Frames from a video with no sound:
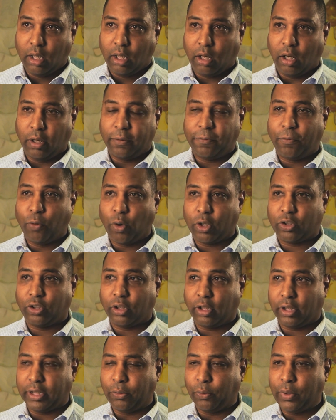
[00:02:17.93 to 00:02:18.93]

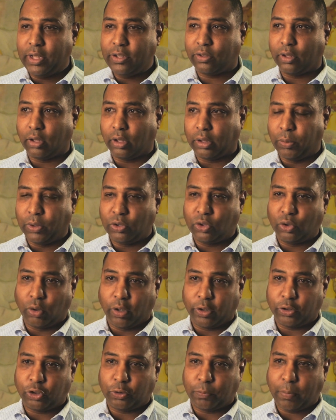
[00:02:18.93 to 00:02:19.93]
Unfortunately, recently we saw
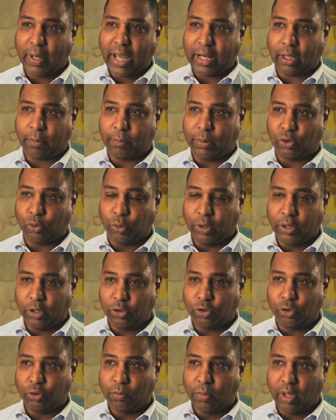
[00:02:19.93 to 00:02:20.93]
a spike between the
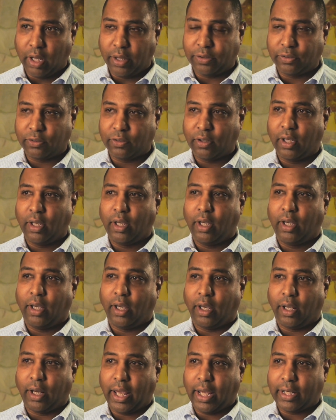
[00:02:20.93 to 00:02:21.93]
two months
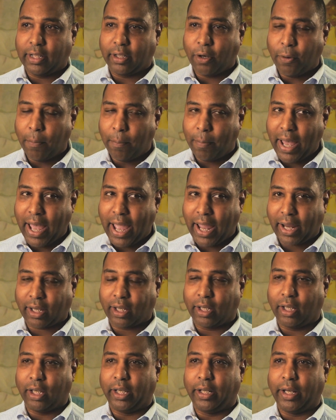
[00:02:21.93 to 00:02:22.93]
and I had to go
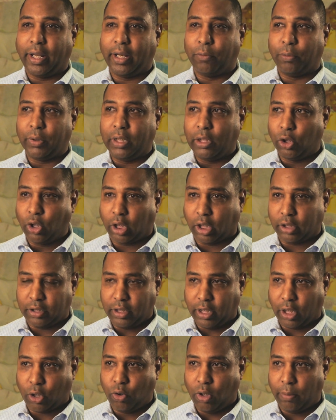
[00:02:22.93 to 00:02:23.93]
back and, and relook at
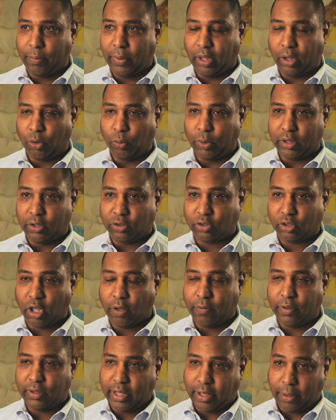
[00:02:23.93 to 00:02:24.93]
the equipment, and we
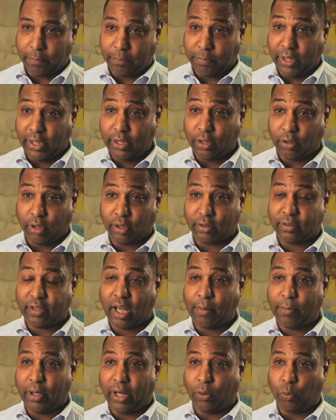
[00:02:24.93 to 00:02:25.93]
discovered that a pin on the
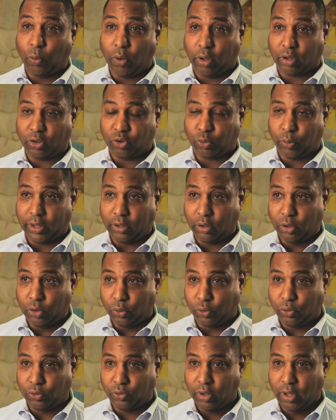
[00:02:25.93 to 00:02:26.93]
timer had worked its way
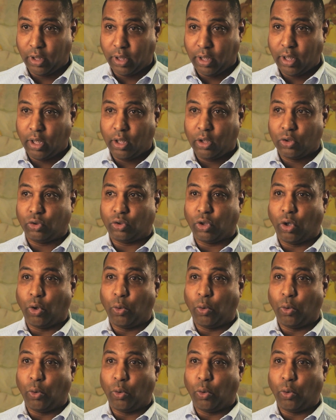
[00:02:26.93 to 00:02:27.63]
loose. So